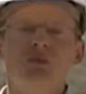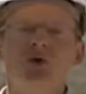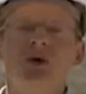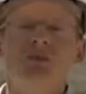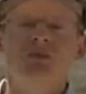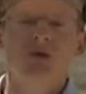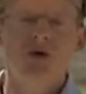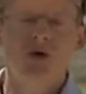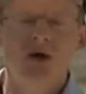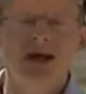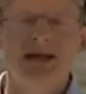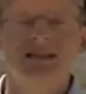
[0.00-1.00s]
will
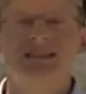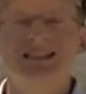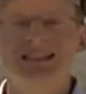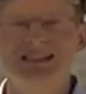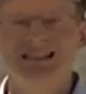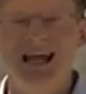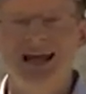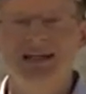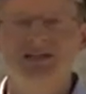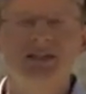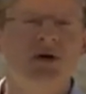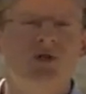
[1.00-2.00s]
employ and sustain
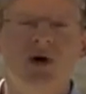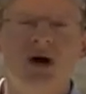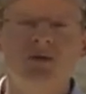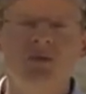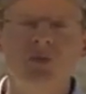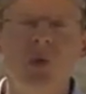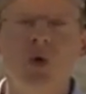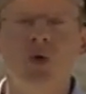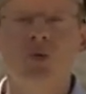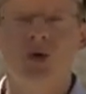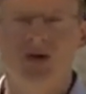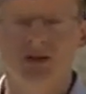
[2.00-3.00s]
several hundred more
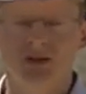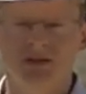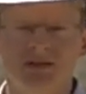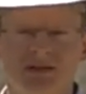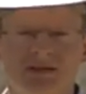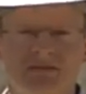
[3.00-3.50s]
workers.